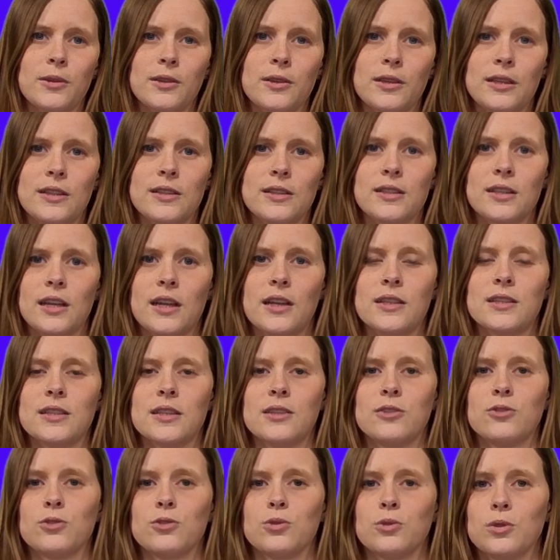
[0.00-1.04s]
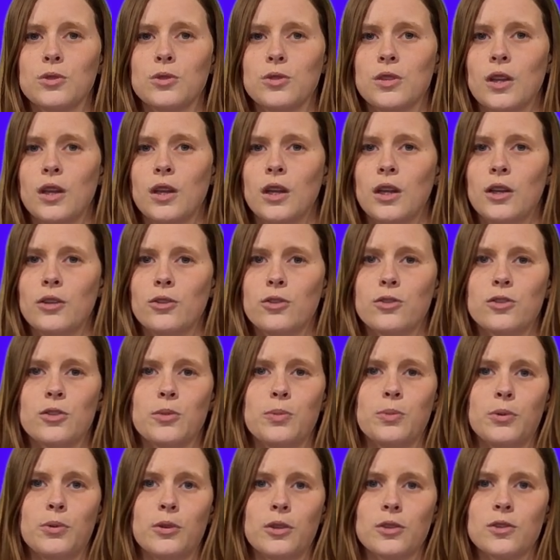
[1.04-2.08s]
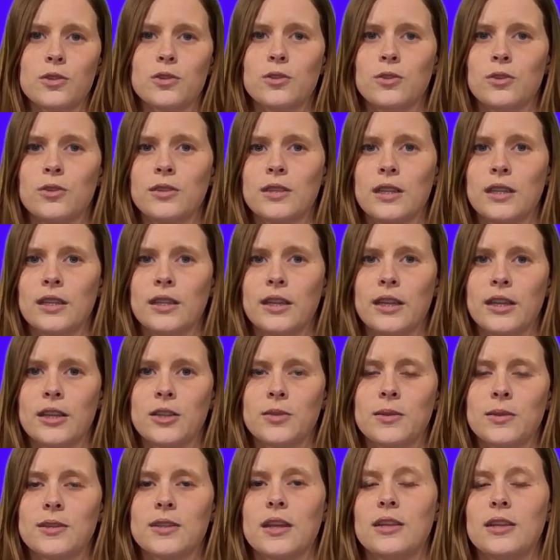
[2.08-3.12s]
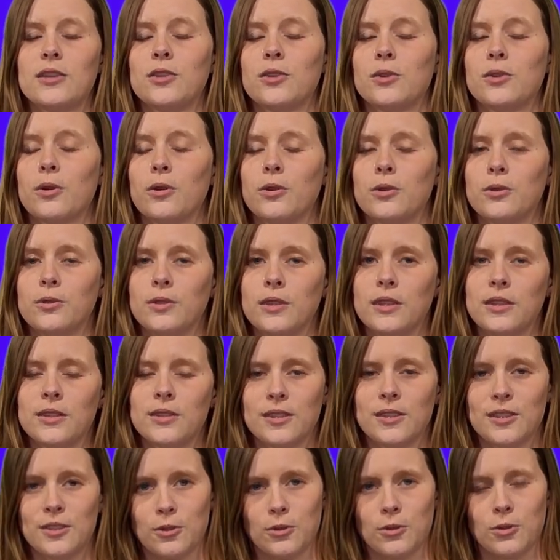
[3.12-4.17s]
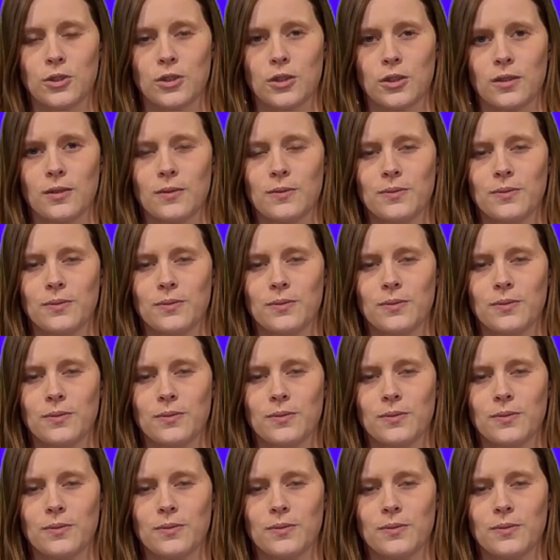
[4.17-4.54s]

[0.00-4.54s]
insights and tools to support student engagement at your own institution.